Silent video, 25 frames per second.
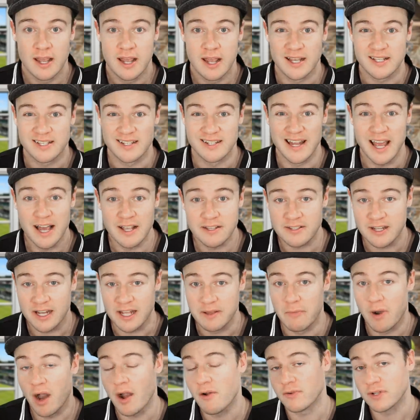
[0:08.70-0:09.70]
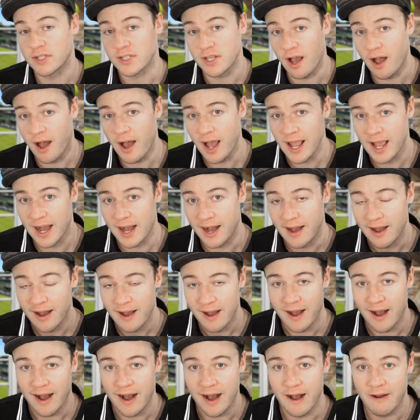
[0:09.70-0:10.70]
has announced that he might retire
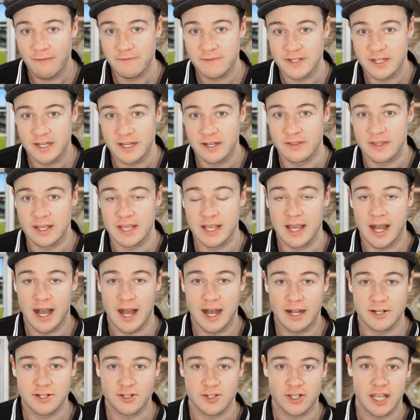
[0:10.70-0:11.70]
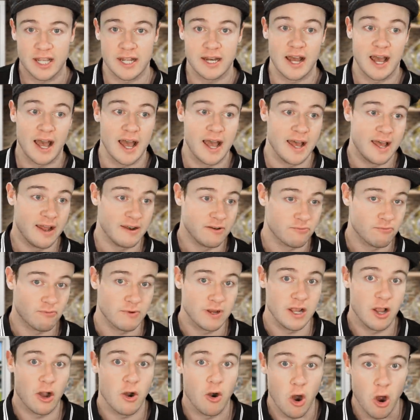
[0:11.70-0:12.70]
after the Argentina and
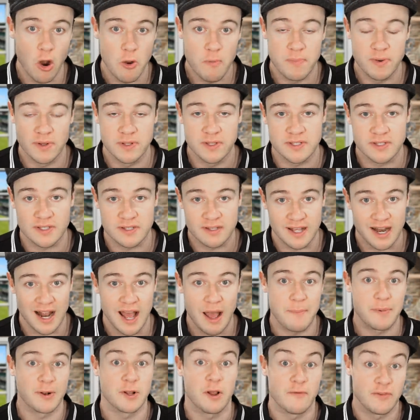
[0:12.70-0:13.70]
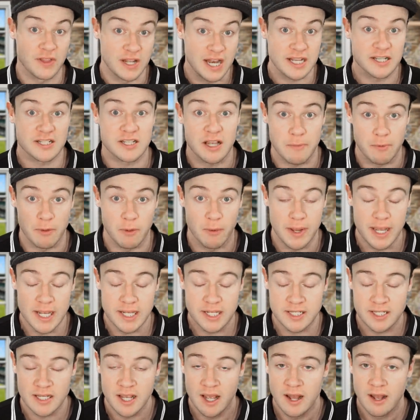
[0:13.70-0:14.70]
Rio Opens that are happening over the next couple of
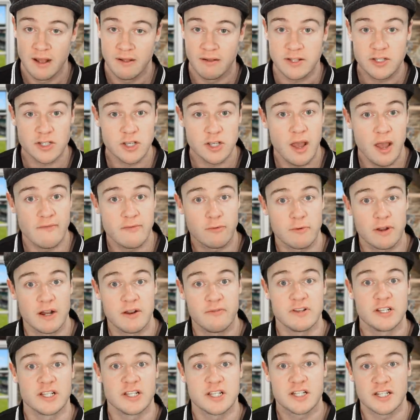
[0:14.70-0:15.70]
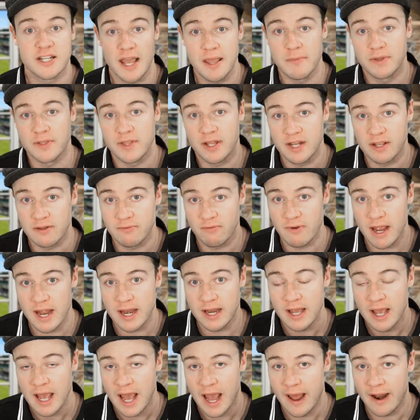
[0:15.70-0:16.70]
weeks. Let's go have a read of his statement that he
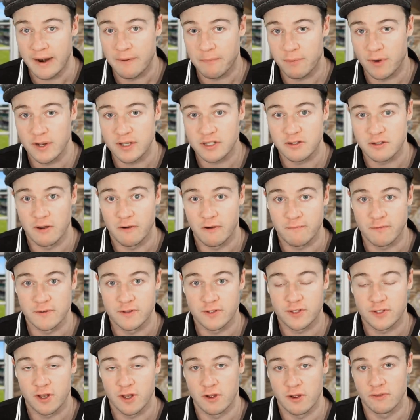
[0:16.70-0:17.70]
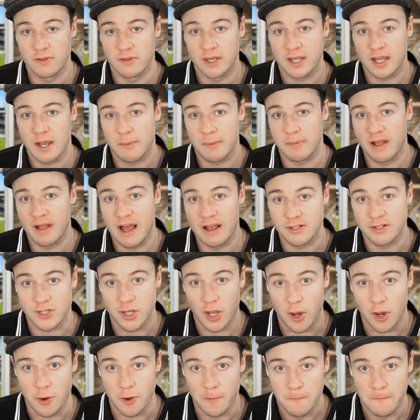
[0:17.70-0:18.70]
read at a press conference only a couple hours
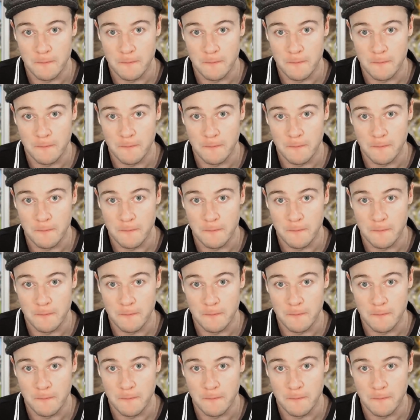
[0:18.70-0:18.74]
ago.